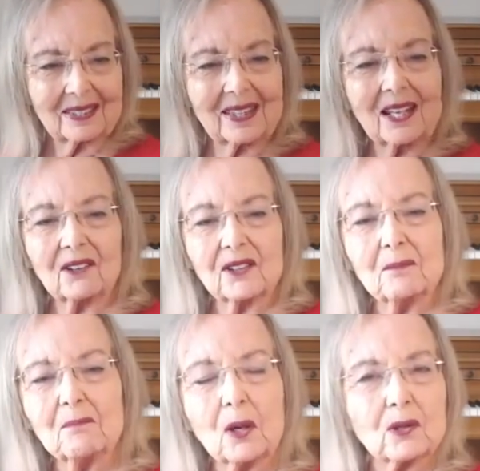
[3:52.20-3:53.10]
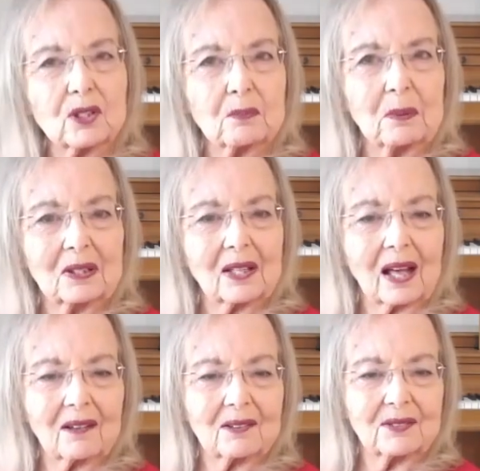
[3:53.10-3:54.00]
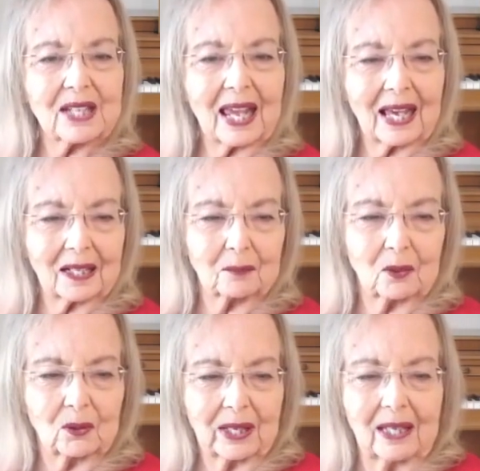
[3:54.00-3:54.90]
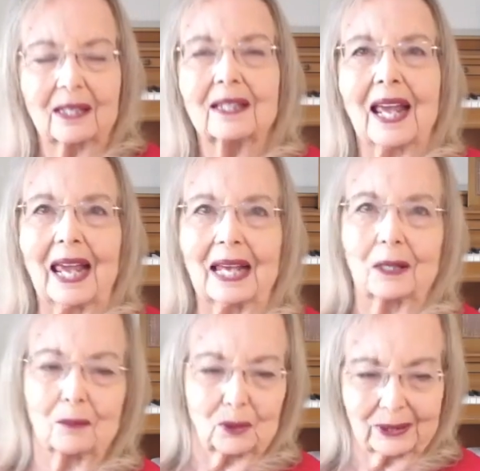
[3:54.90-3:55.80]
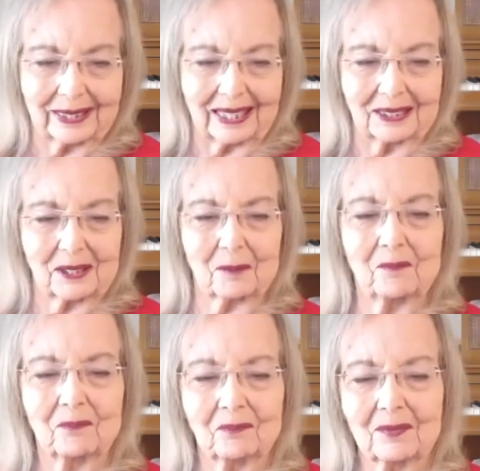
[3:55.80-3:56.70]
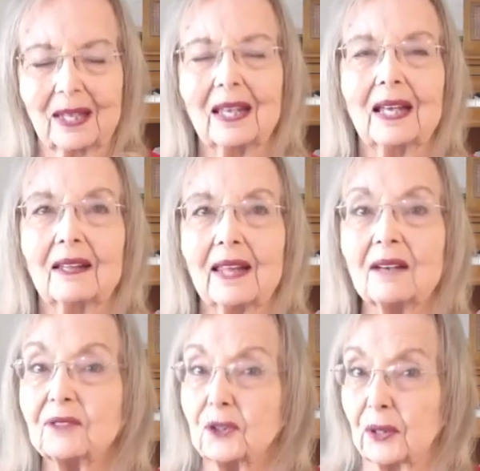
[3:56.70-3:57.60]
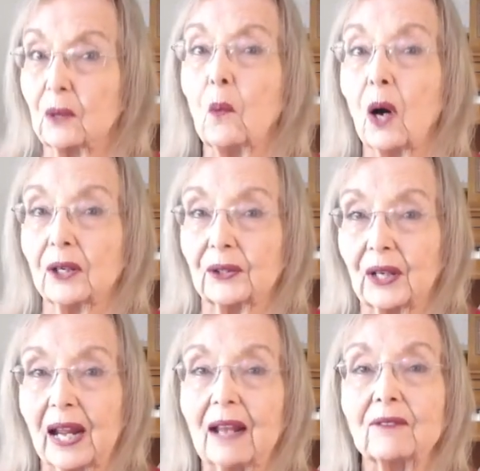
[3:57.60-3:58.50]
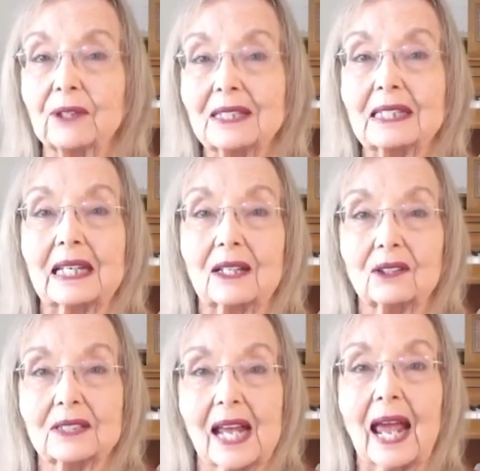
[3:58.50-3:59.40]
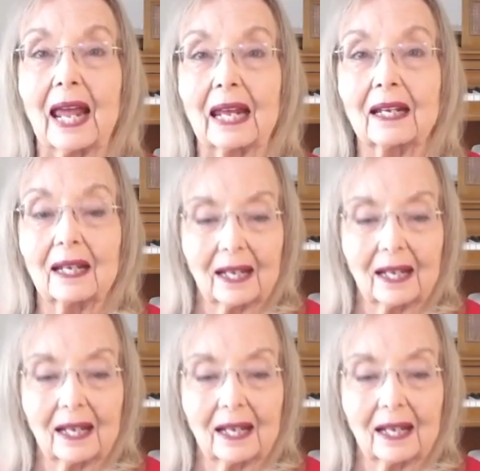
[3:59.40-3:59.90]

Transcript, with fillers: They are the most beloved animal in the animal kingdom. They have to drink water every single day.